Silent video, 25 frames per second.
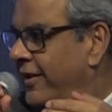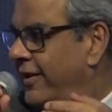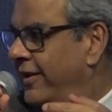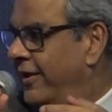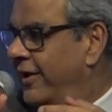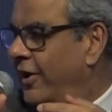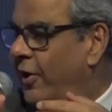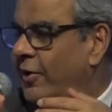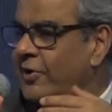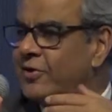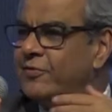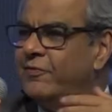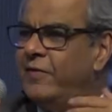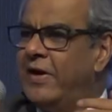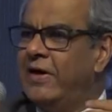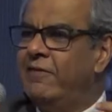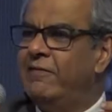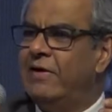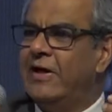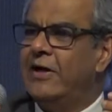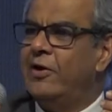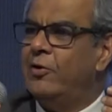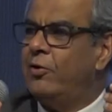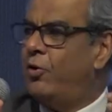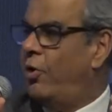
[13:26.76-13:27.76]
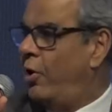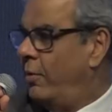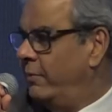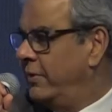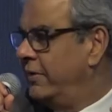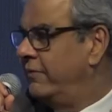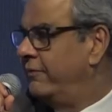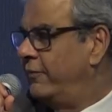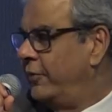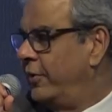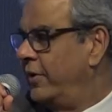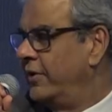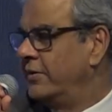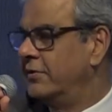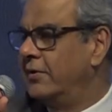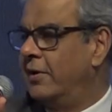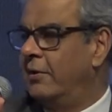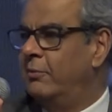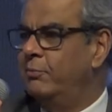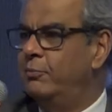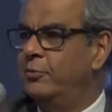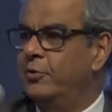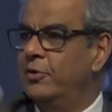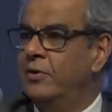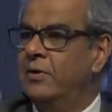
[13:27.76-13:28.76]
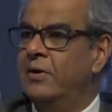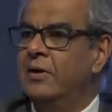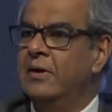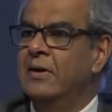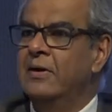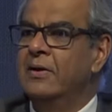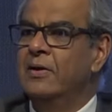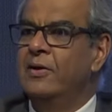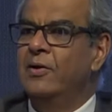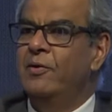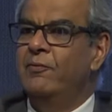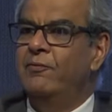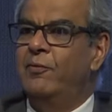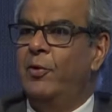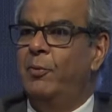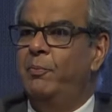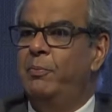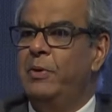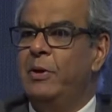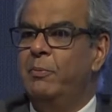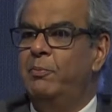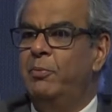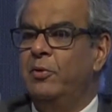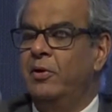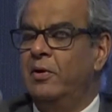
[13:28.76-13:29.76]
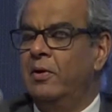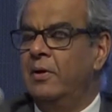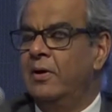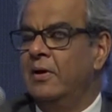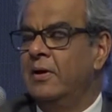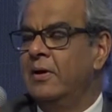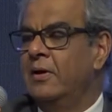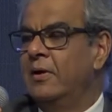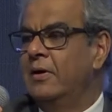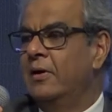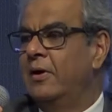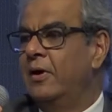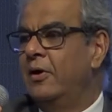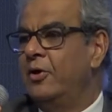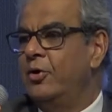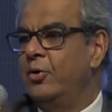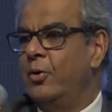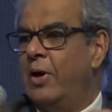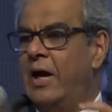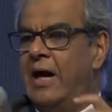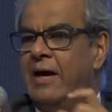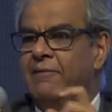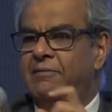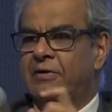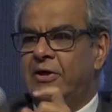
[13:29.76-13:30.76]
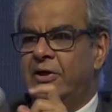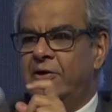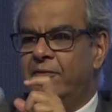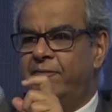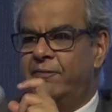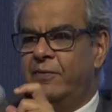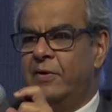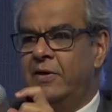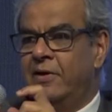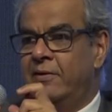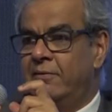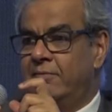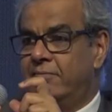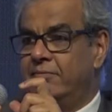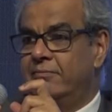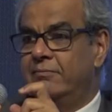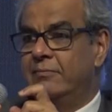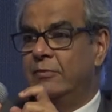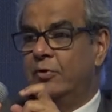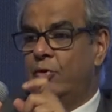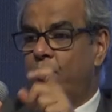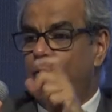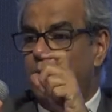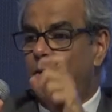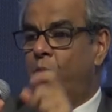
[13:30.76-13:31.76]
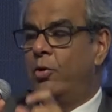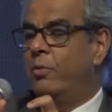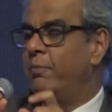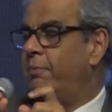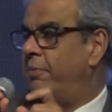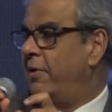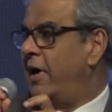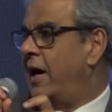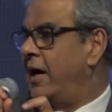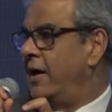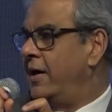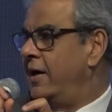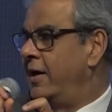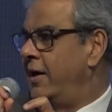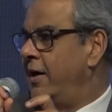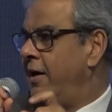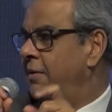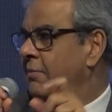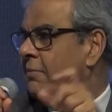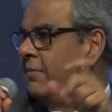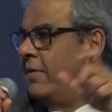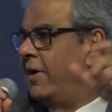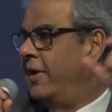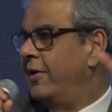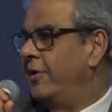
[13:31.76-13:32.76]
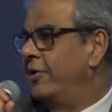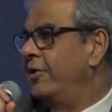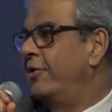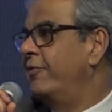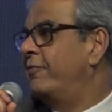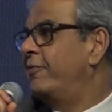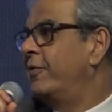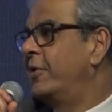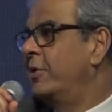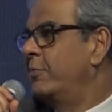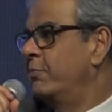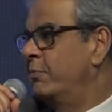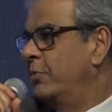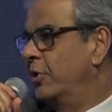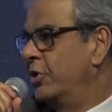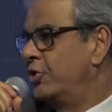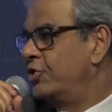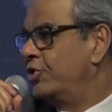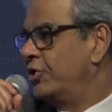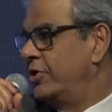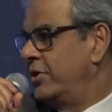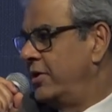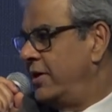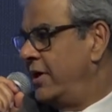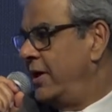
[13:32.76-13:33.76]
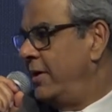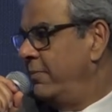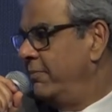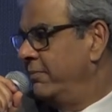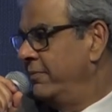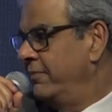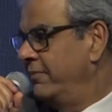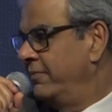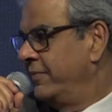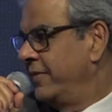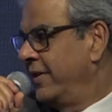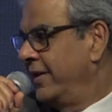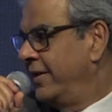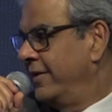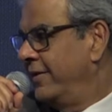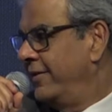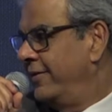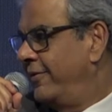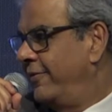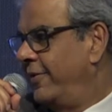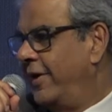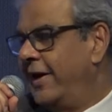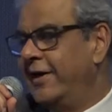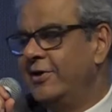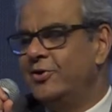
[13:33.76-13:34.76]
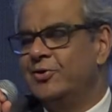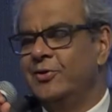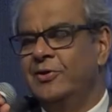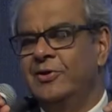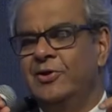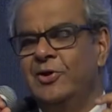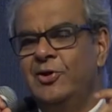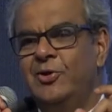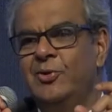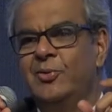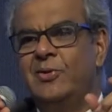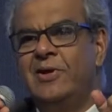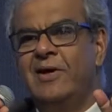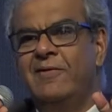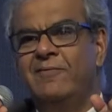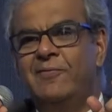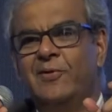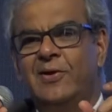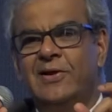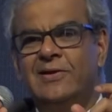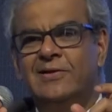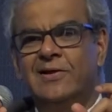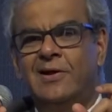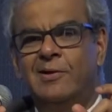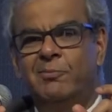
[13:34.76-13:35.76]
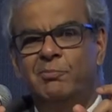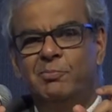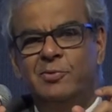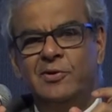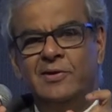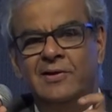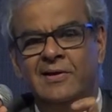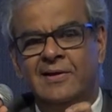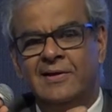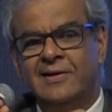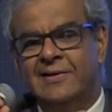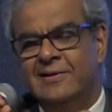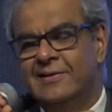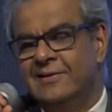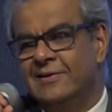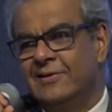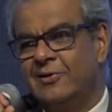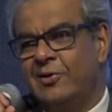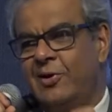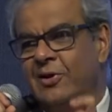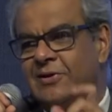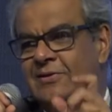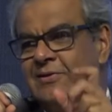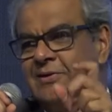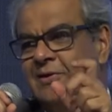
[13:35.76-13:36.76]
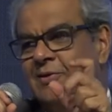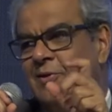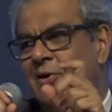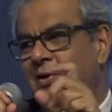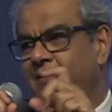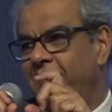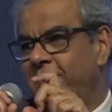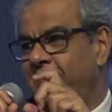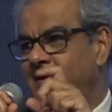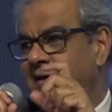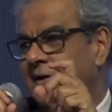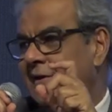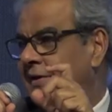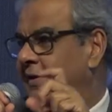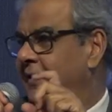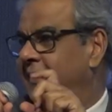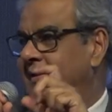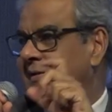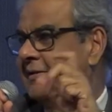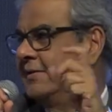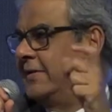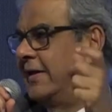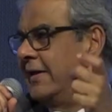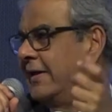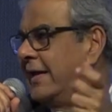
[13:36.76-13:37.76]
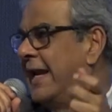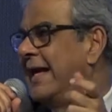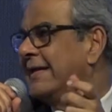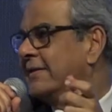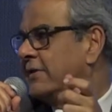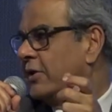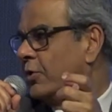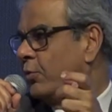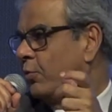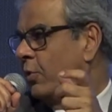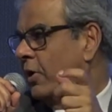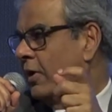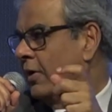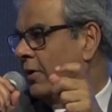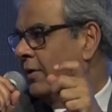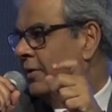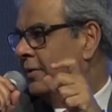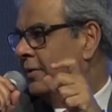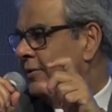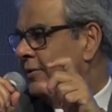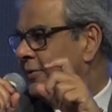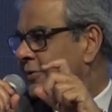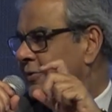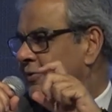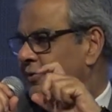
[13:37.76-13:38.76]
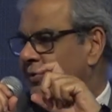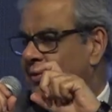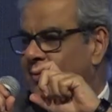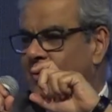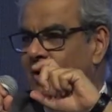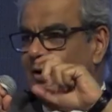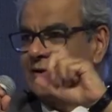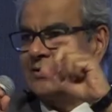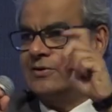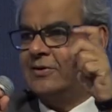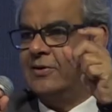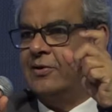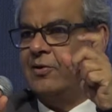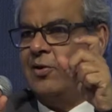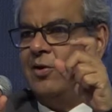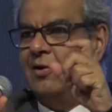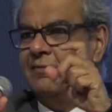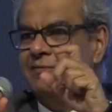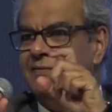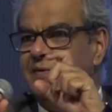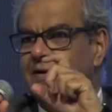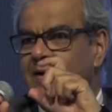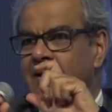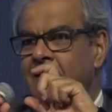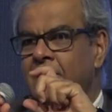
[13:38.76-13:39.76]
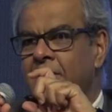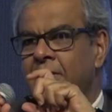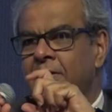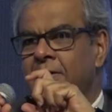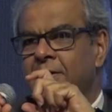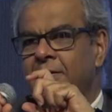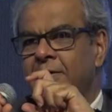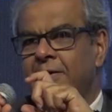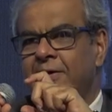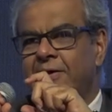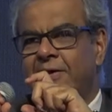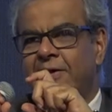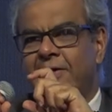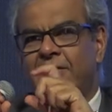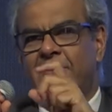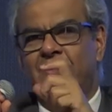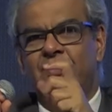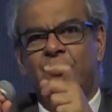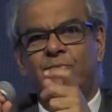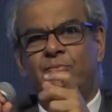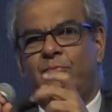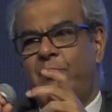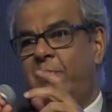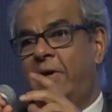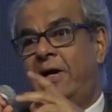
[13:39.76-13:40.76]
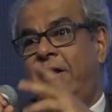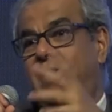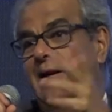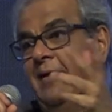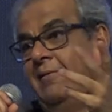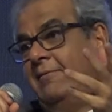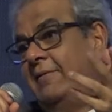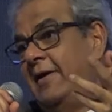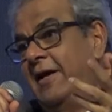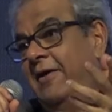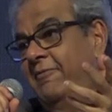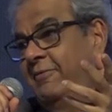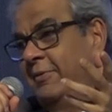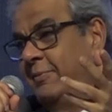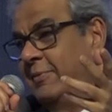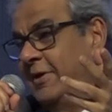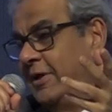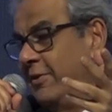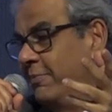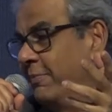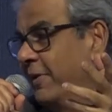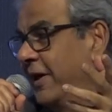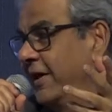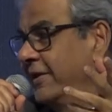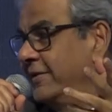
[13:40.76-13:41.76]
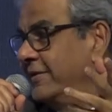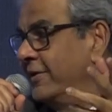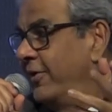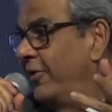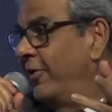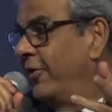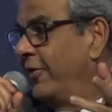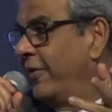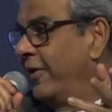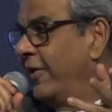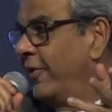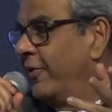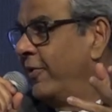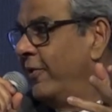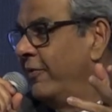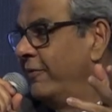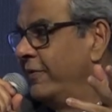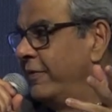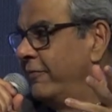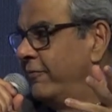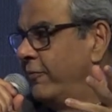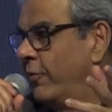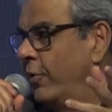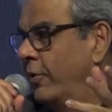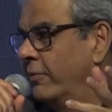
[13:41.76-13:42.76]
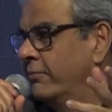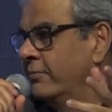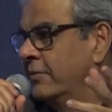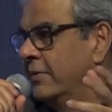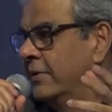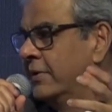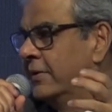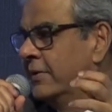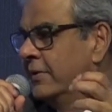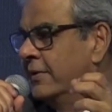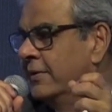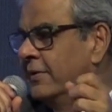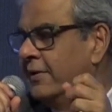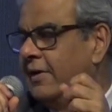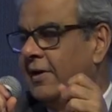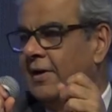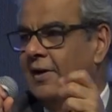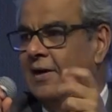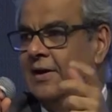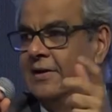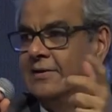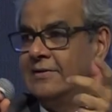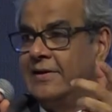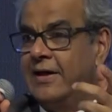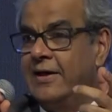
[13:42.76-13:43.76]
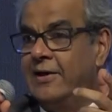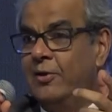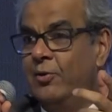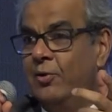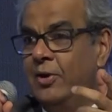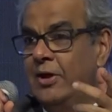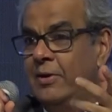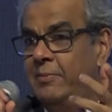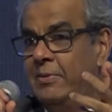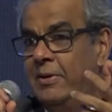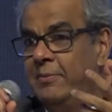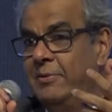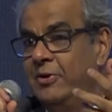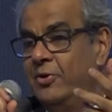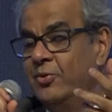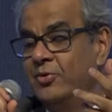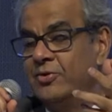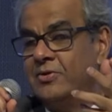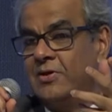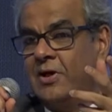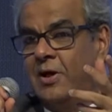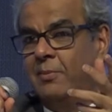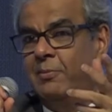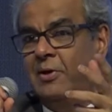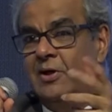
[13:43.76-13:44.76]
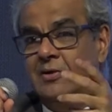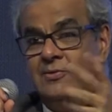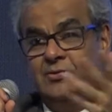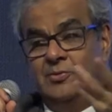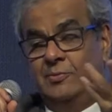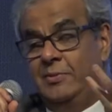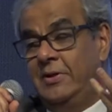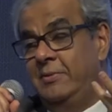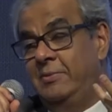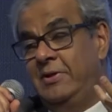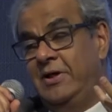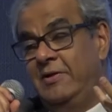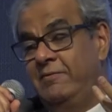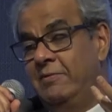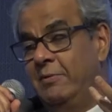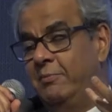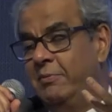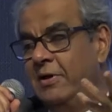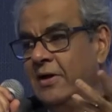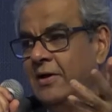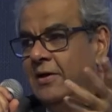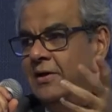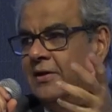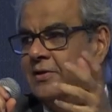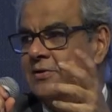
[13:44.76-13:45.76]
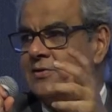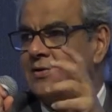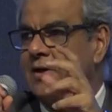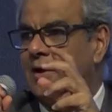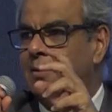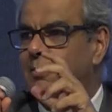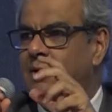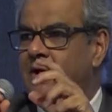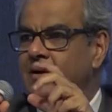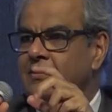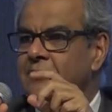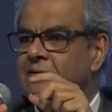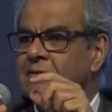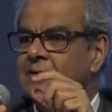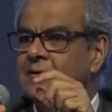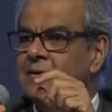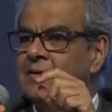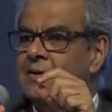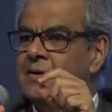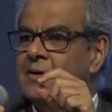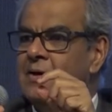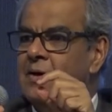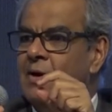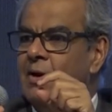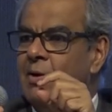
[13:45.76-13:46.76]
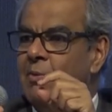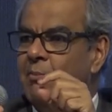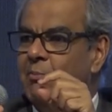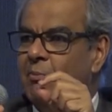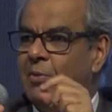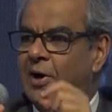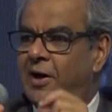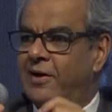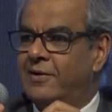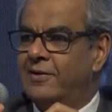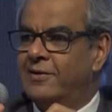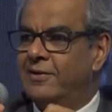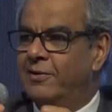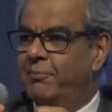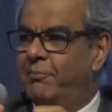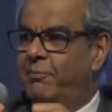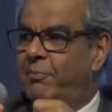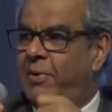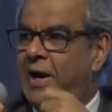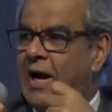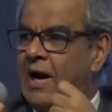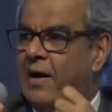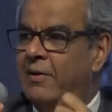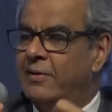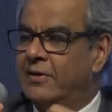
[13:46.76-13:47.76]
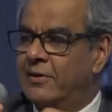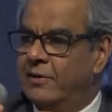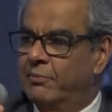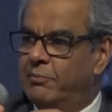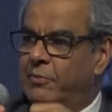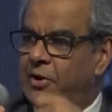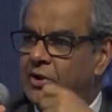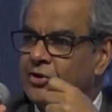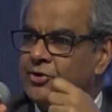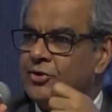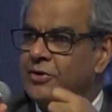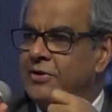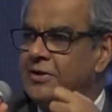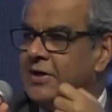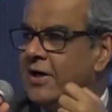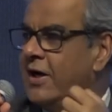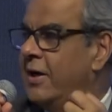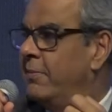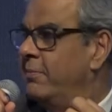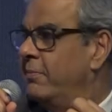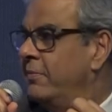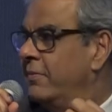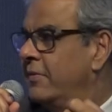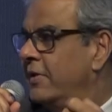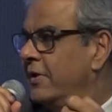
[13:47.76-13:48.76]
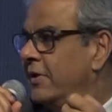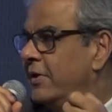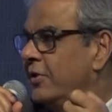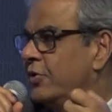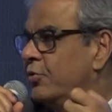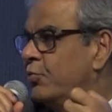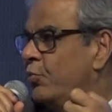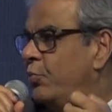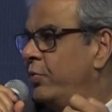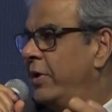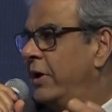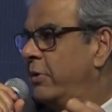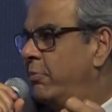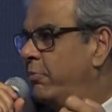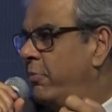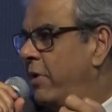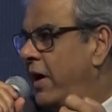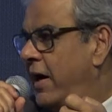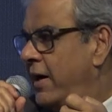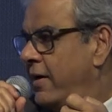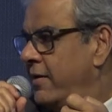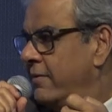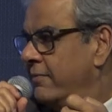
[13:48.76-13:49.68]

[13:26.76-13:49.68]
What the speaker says: Now, it's very, very common, for example, for people to have a different known brand name and a different merchant name, right? So in the UK, for example, Costa Coffee is a classic one. So Costa Coffee is where everybody buys a lot of their coffee from, second only maybe to Starbucks, or maybe even bigger than Starbucks. But the merchant name is Whitbread.